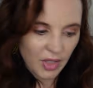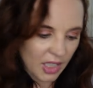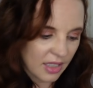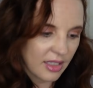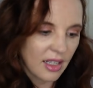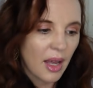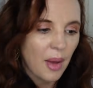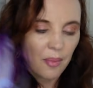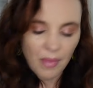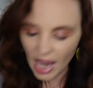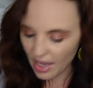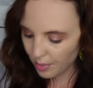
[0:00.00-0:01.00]
with these
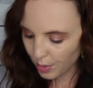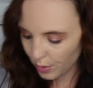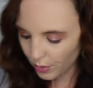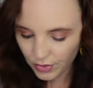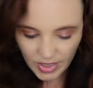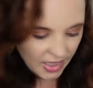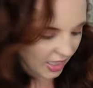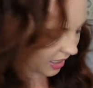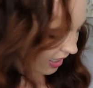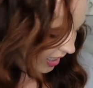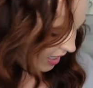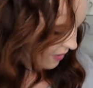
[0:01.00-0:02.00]
bath poofs.
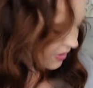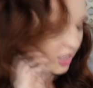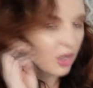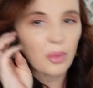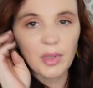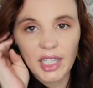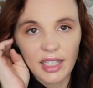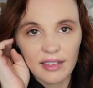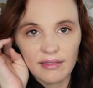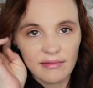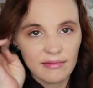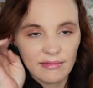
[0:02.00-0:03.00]
Like I have so many...